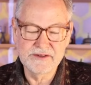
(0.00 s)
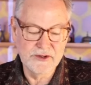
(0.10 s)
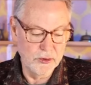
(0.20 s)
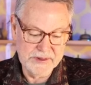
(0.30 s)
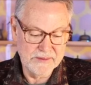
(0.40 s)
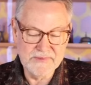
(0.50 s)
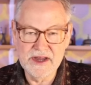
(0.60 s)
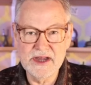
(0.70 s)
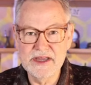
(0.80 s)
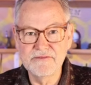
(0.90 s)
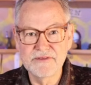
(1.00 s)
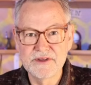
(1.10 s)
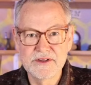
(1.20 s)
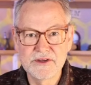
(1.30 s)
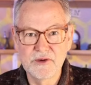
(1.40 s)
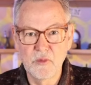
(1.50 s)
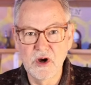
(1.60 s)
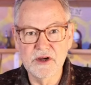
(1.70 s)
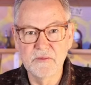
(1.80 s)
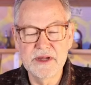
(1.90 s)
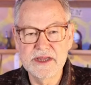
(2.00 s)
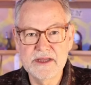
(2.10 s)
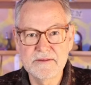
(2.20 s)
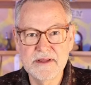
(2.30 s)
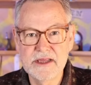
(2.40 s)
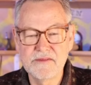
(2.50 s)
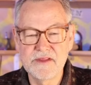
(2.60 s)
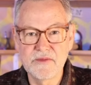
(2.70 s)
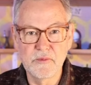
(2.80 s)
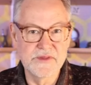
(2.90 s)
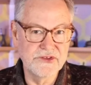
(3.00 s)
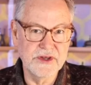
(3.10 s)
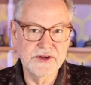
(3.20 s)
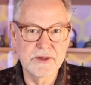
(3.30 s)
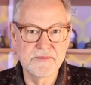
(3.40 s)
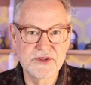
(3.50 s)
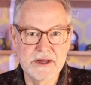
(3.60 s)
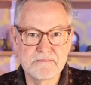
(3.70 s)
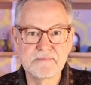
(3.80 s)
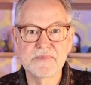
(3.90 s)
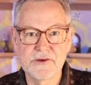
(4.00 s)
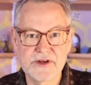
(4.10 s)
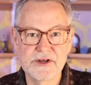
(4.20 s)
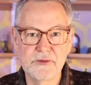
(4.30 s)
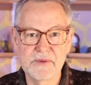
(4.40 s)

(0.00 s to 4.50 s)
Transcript: open up the hive, walk away, and then when the sun comes up, they're in a new